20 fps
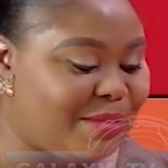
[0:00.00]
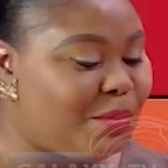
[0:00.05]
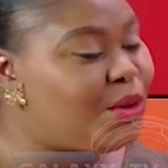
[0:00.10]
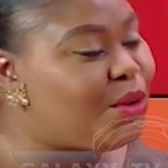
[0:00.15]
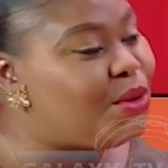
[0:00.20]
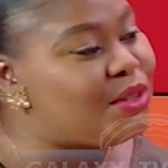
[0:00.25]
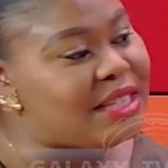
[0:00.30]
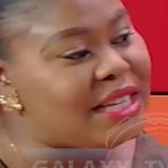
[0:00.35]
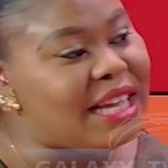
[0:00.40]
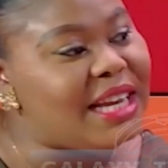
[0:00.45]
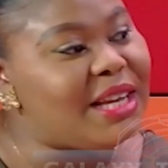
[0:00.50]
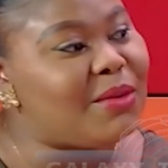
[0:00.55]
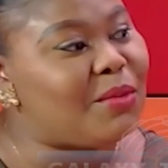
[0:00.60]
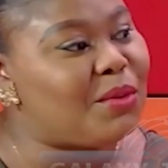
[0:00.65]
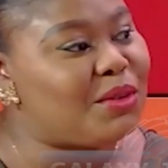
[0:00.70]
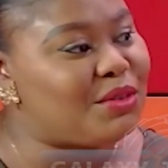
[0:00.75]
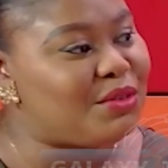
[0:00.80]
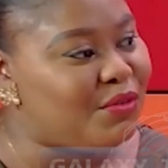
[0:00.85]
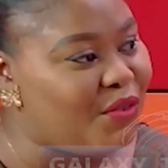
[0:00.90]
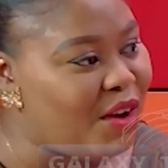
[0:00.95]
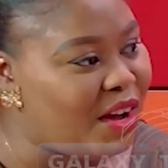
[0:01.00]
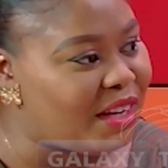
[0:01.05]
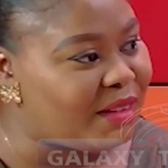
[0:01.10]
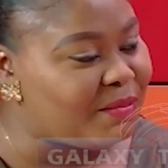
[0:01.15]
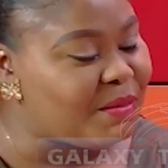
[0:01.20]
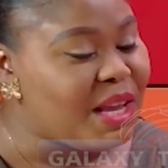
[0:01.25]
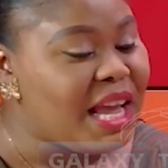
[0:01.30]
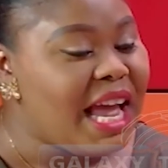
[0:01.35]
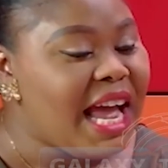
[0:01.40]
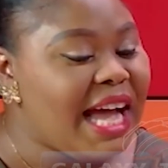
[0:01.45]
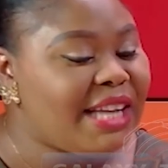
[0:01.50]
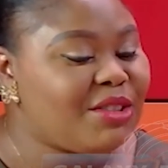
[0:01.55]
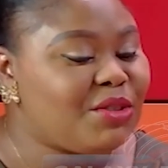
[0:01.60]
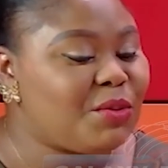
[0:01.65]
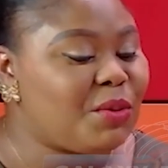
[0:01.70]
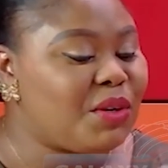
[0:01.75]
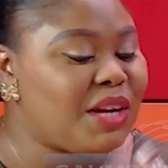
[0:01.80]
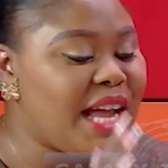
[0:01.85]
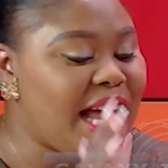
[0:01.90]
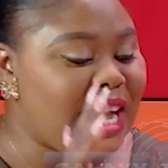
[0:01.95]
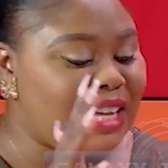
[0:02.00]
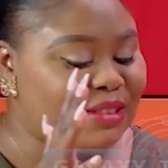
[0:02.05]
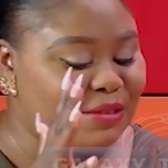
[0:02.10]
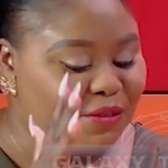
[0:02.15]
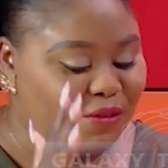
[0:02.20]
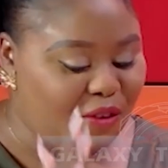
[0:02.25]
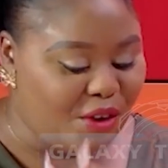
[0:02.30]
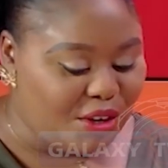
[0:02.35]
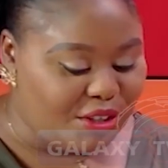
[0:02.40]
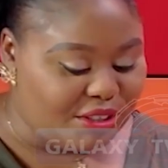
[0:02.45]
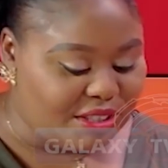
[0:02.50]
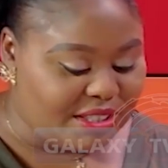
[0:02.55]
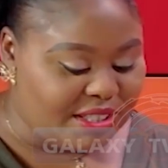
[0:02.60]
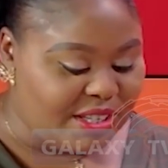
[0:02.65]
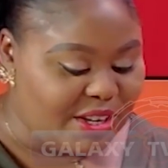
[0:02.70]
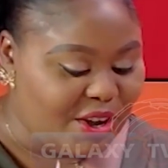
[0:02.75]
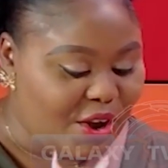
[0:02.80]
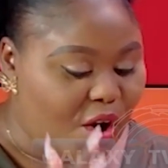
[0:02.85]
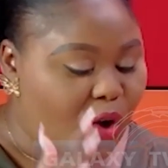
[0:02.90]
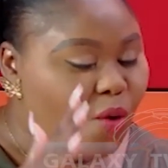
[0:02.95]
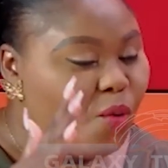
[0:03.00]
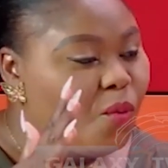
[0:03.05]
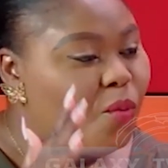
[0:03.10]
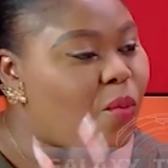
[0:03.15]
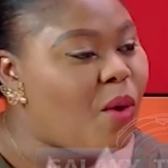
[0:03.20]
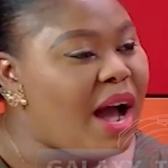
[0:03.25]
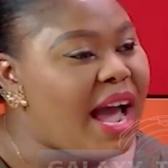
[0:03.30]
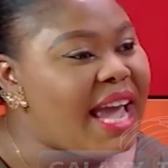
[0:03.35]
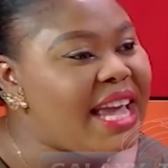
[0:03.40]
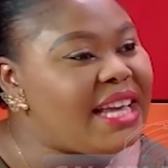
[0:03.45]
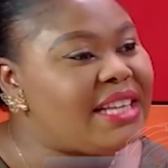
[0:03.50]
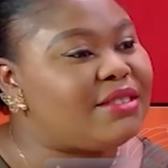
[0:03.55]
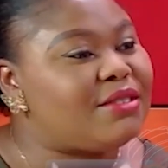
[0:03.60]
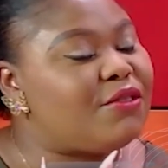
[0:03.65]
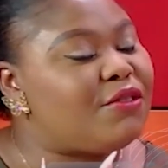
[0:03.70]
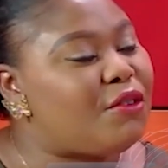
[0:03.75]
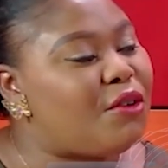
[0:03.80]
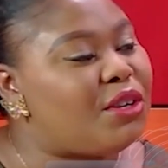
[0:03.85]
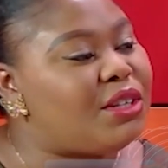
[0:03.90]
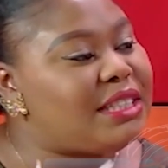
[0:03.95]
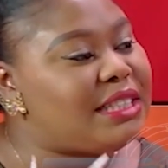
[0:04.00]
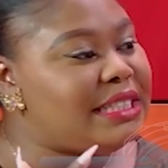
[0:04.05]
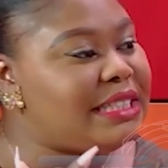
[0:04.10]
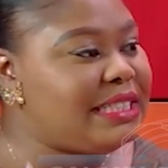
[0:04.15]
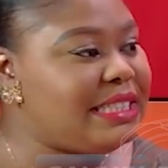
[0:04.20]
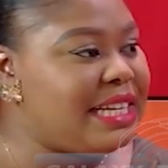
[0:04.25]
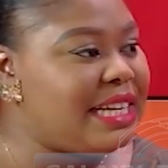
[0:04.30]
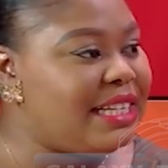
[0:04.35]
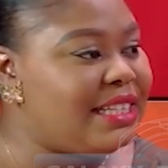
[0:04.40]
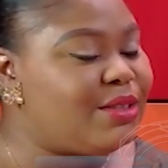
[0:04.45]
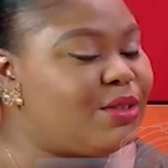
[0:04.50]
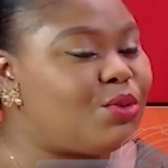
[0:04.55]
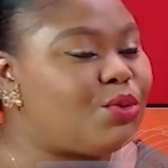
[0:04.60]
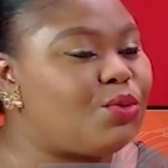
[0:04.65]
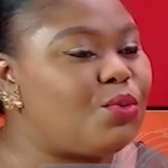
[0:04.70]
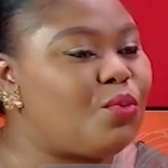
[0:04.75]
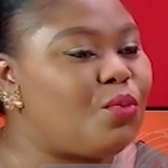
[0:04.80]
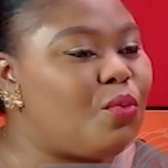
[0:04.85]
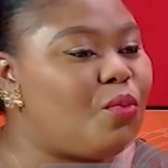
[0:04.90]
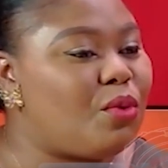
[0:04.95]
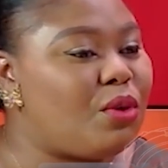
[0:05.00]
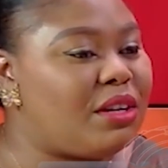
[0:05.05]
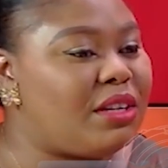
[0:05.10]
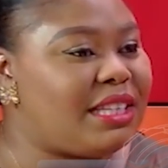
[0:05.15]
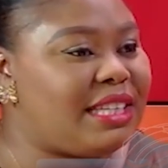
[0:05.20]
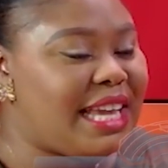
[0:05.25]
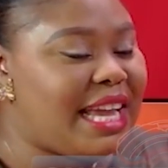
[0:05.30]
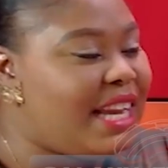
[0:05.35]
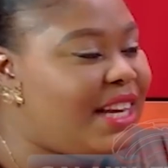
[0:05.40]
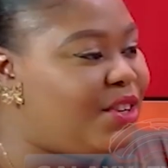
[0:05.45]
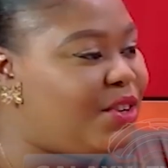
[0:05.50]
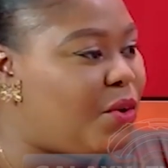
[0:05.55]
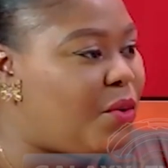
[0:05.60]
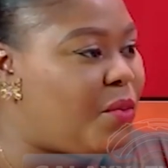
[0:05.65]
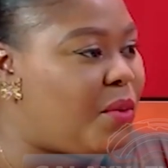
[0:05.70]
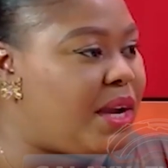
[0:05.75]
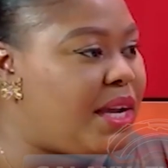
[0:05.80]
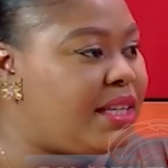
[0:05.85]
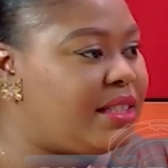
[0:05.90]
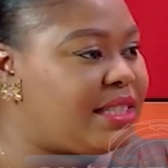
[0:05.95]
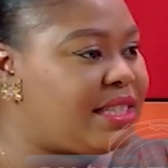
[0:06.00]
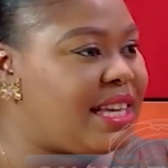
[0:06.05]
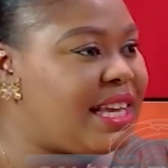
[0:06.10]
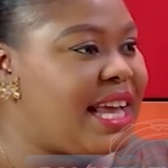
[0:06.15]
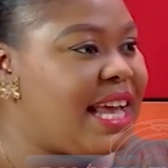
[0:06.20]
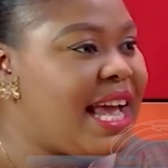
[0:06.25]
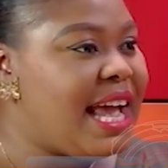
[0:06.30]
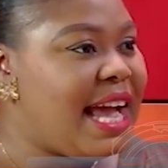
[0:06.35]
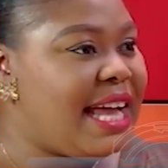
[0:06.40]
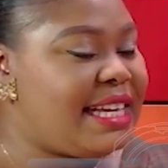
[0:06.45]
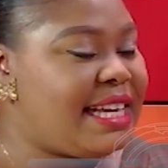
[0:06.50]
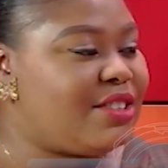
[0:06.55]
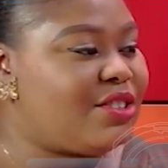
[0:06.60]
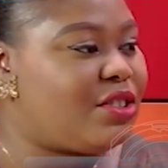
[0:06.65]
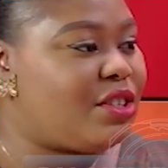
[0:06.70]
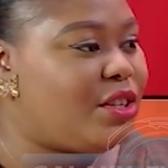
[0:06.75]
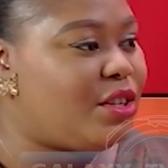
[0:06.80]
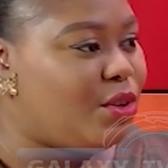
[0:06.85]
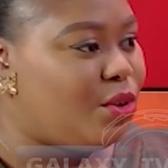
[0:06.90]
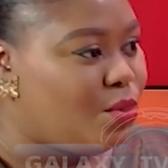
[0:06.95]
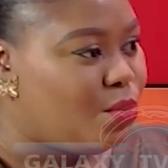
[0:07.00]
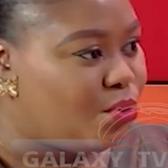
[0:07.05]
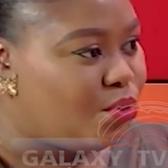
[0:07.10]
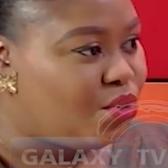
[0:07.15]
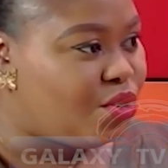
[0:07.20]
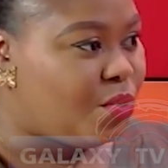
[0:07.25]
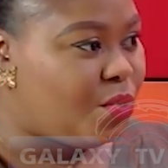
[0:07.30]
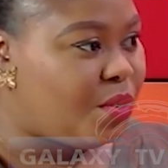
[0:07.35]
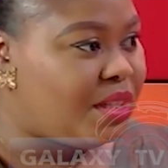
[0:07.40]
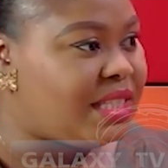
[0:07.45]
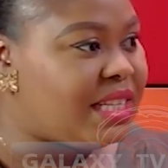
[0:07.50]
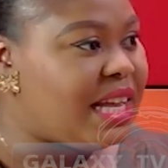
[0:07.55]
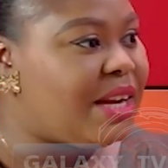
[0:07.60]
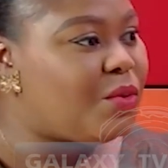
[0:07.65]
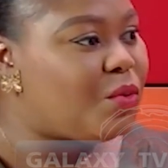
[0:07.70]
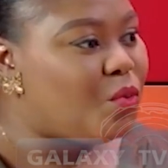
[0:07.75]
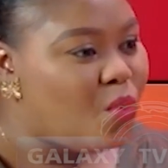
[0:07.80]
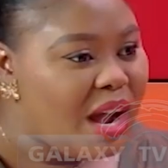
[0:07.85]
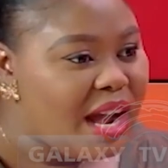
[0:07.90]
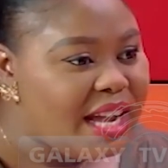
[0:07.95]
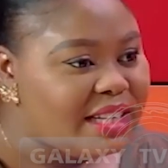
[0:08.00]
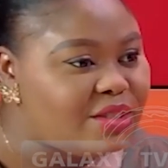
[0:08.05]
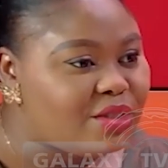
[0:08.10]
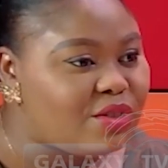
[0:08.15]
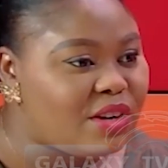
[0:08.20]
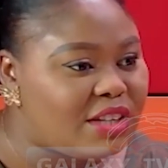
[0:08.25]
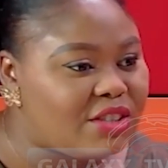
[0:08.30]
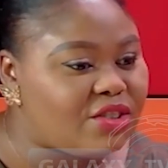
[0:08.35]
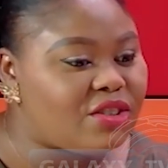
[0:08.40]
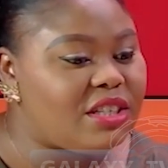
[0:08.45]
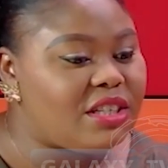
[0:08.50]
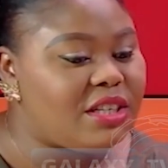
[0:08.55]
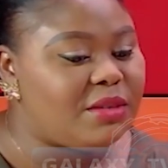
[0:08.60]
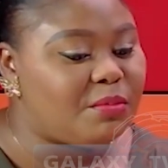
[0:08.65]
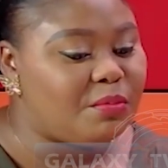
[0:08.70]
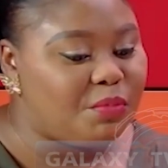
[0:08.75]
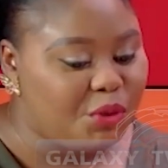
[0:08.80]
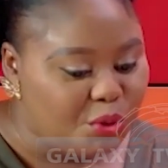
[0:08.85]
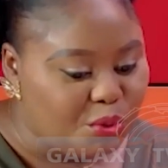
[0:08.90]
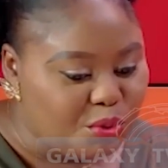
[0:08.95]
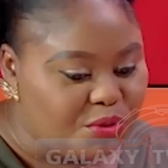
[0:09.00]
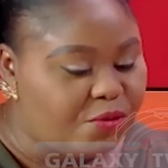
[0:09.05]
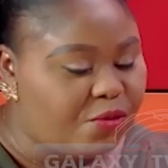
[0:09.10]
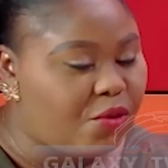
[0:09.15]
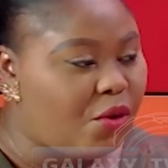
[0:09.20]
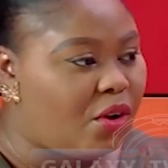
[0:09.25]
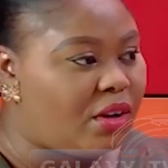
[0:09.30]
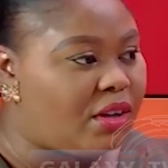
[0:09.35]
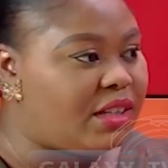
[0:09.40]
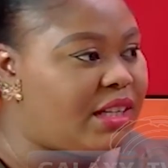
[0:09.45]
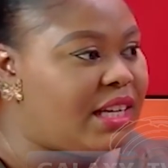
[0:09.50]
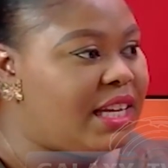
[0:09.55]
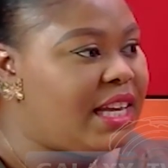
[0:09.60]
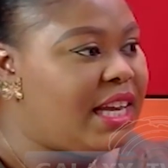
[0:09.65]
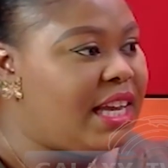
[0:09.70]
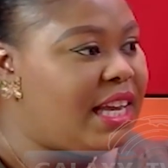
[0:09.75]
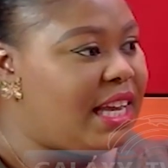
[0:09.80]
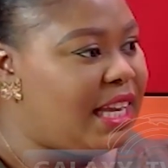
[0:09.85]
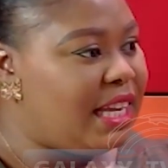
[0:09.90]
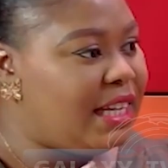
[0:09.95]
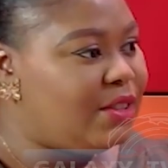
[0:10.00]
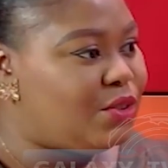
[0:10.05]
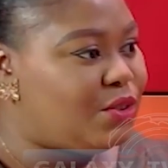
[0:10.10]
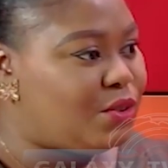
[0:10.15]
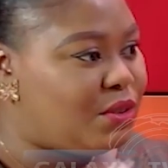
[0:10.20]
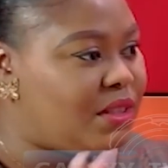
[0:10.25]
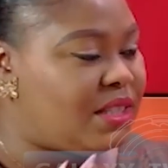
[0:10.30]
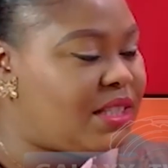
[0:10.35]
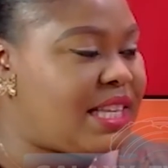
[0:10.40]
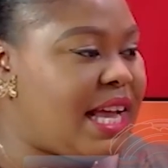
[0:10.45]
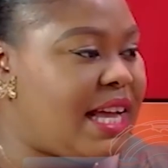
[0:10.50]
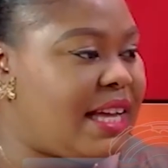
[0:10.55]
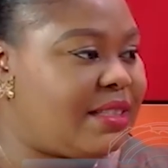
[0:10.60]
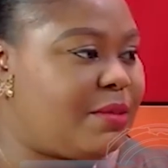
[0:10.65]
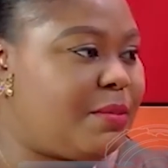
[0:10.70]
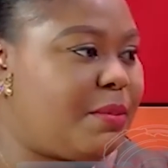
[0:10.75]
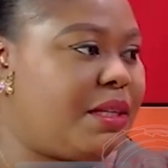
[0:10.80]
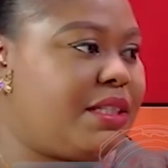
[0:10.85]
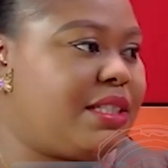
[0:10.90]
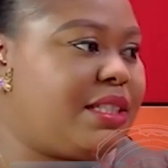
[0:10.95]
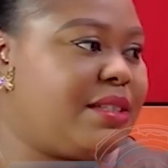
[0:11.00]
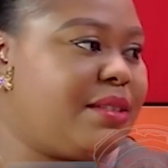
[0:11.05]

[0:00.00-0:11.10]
But you said it was fun. I just want to ask first, why is fun needed to gain your weight and actually lose your weight? And why do you actually impute fun into this aspect?